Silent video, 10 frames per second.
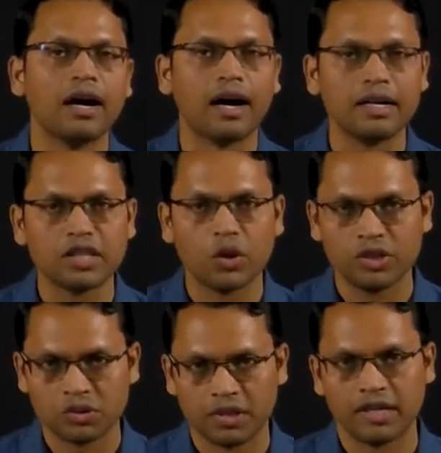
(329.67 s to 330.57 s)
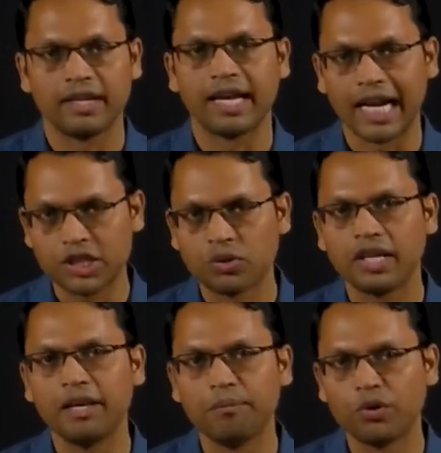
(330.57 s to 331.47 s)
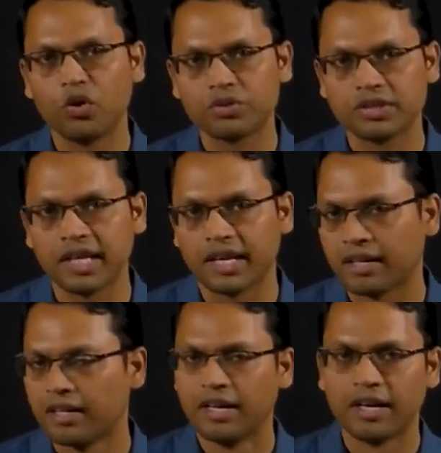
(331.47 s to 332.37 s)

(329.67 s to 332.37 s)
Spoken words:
ask users whether it actually improves their